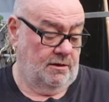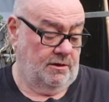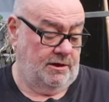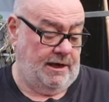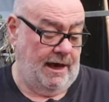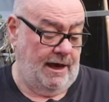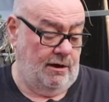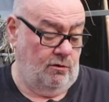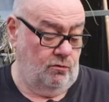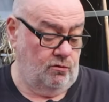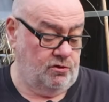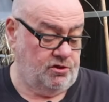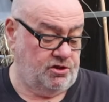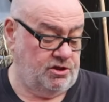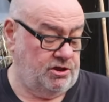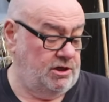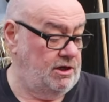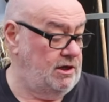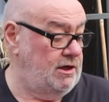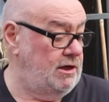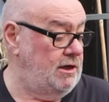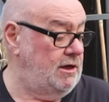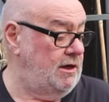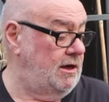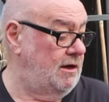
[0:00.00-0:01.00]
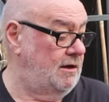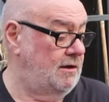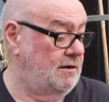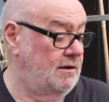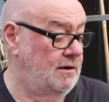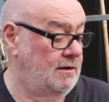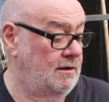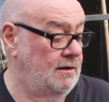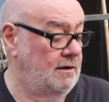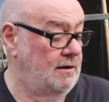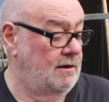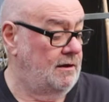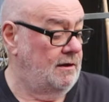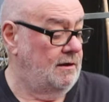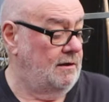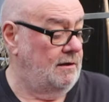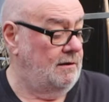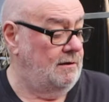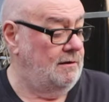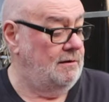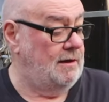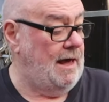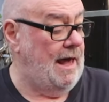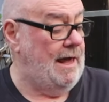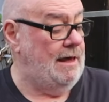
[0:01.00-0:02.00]
Kelsey,
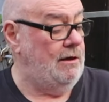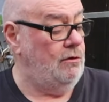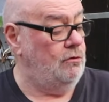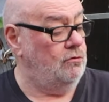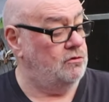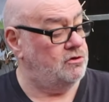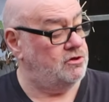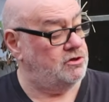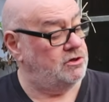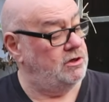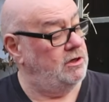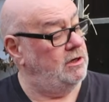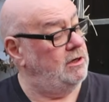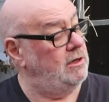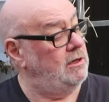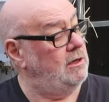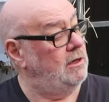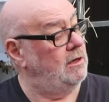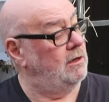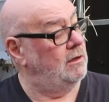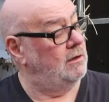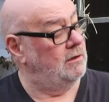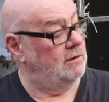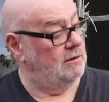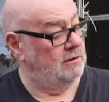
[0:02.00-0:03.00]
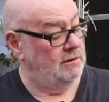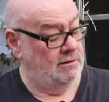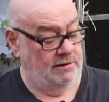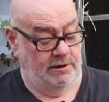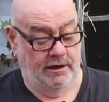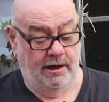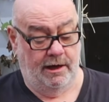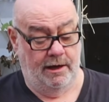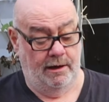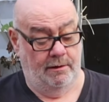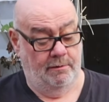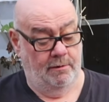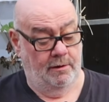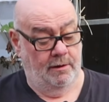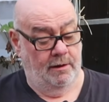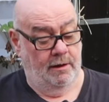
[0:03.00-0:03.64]
ALC, yeah,